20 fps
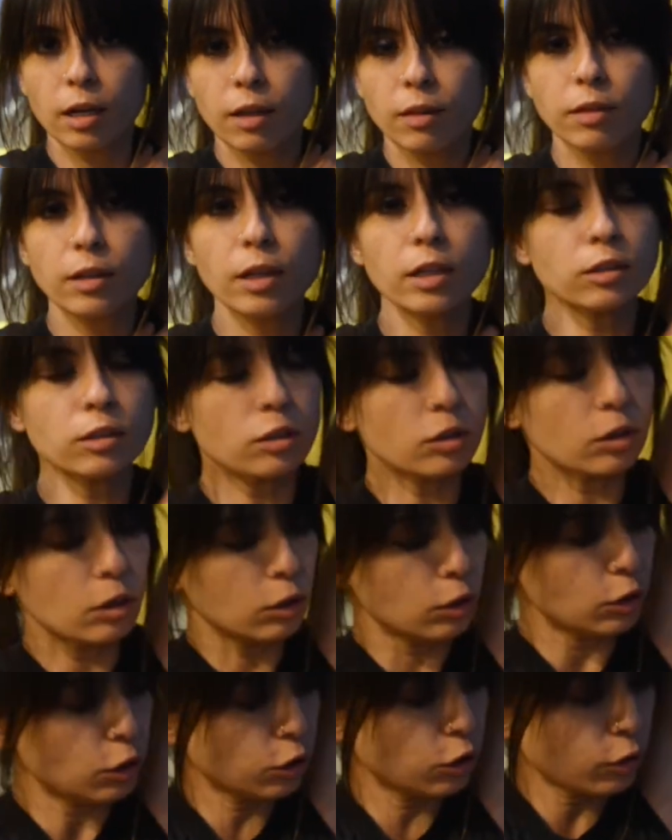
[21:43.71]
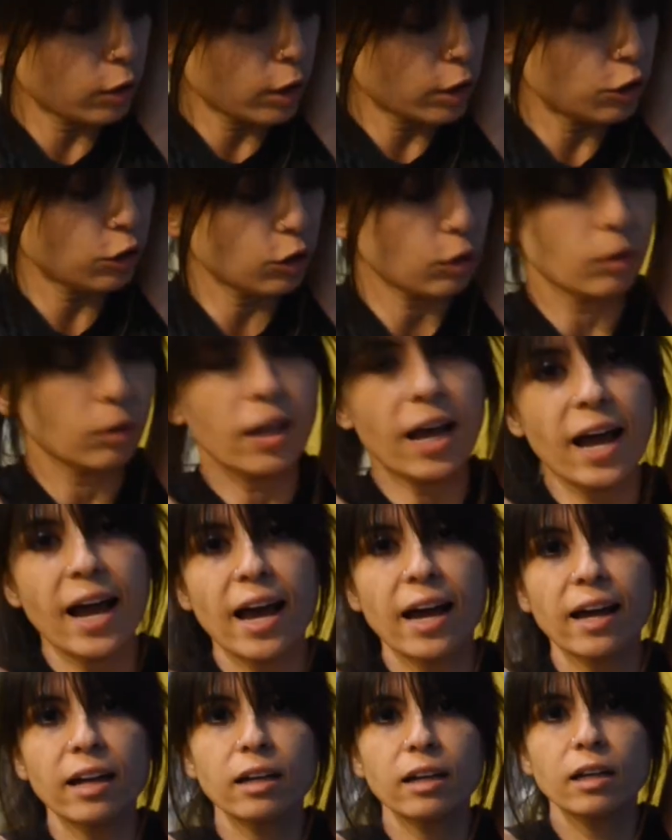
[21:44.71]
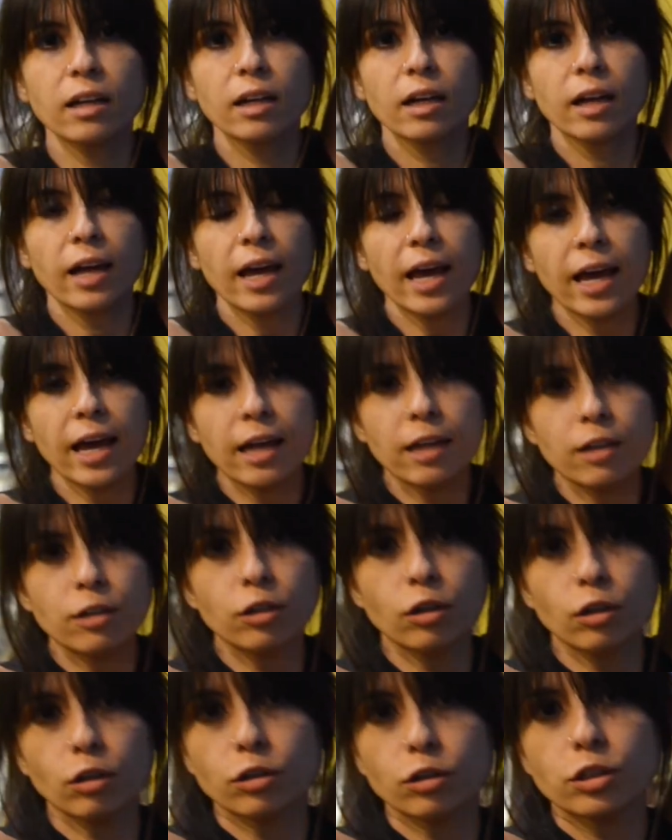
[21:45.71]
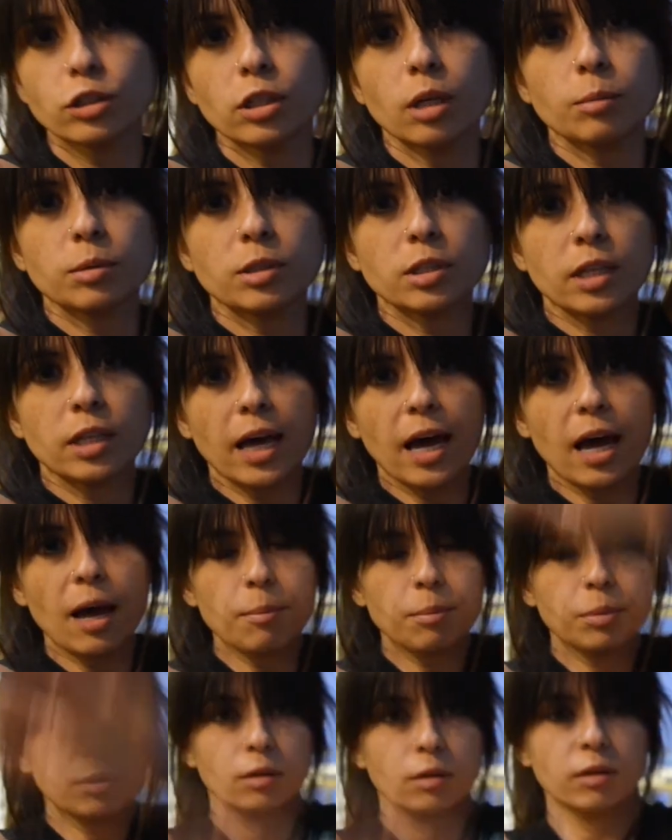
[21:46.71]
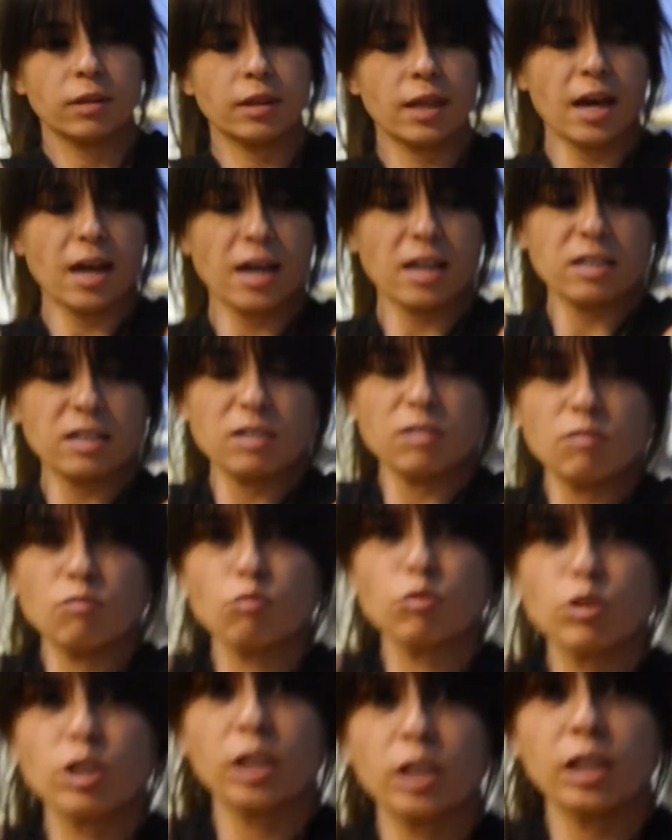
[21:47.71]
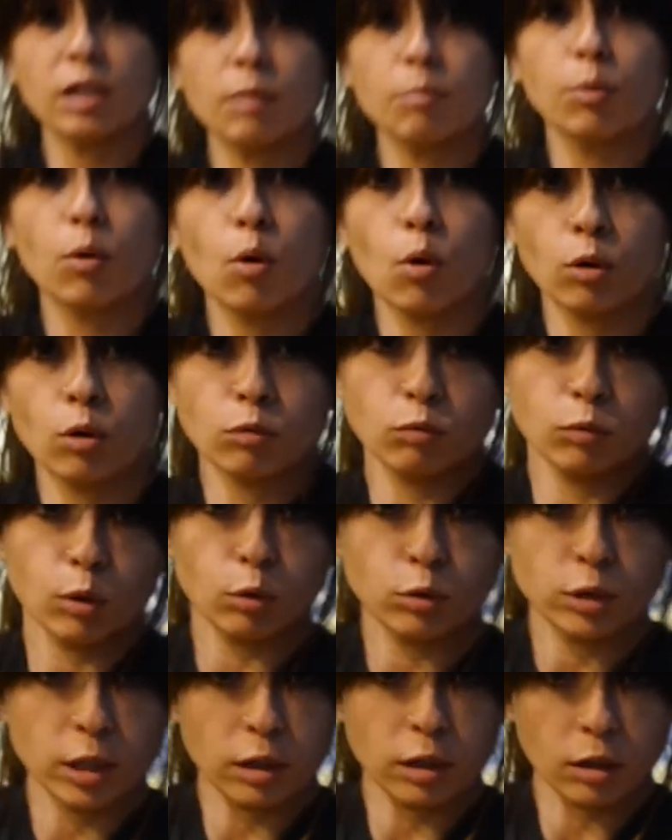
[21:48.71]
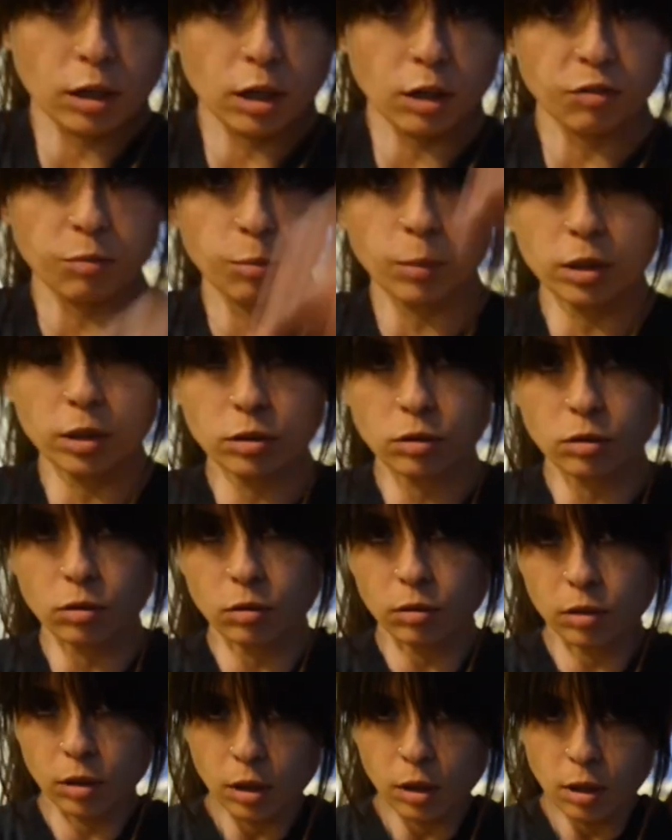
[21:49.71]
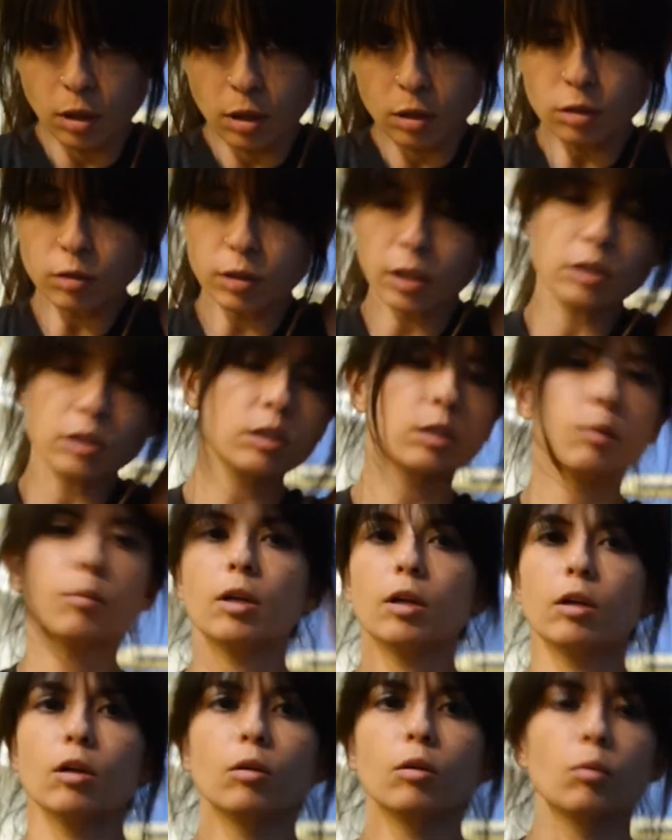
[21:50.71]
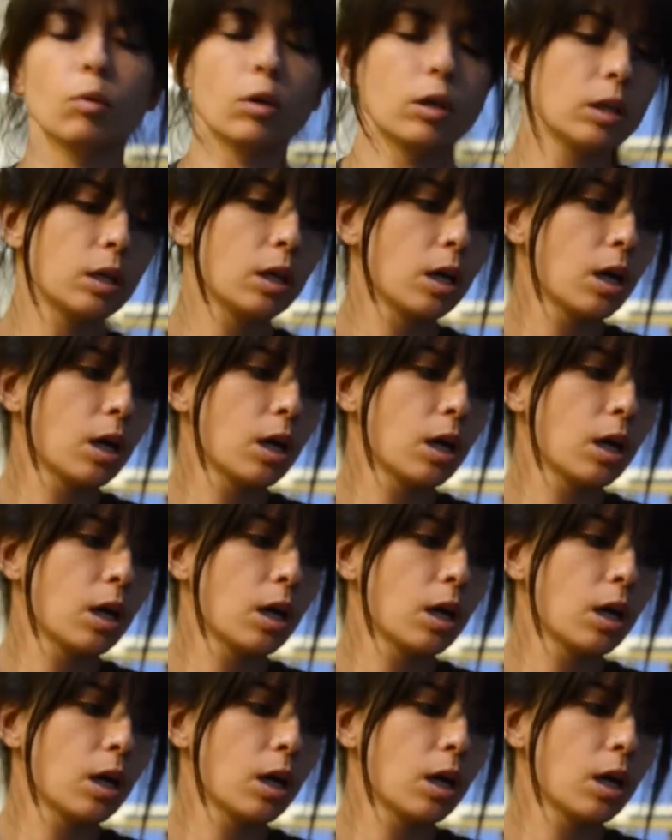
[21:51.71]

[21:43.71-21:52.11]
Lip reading: This is going to stretch your lat and your subscap, that really important rotator cuff muscle. So that's going to be a good one.